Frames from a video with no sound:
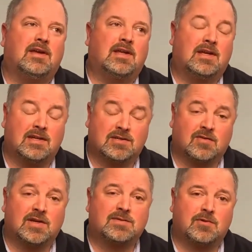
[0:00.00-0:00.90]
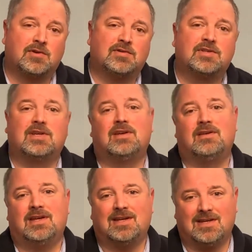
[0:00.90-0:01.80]
and it is grease
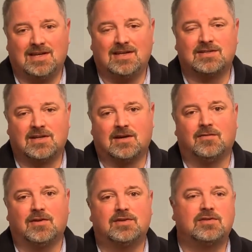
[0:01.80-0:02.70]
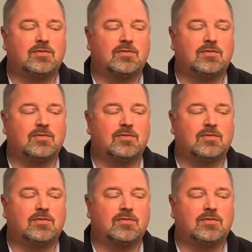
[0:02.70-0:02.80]
producing, it needs coverage.